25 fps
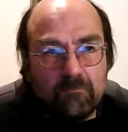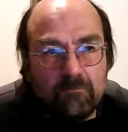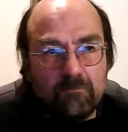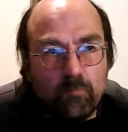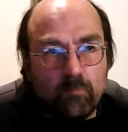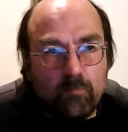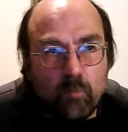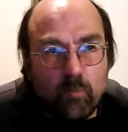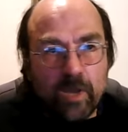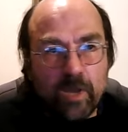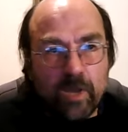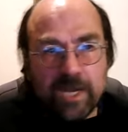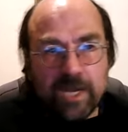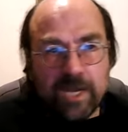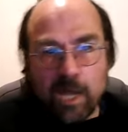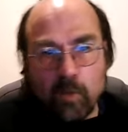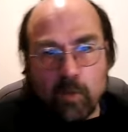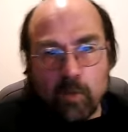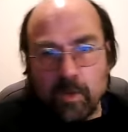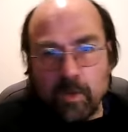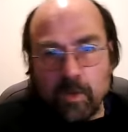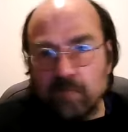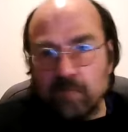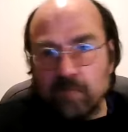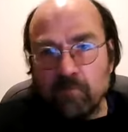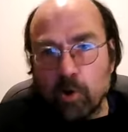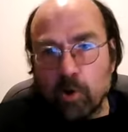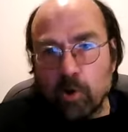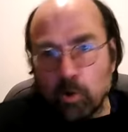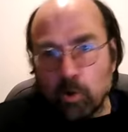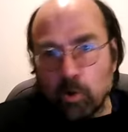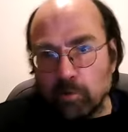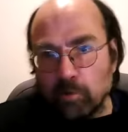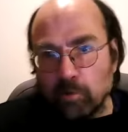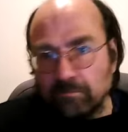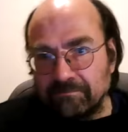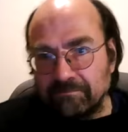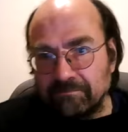we know we're wrong,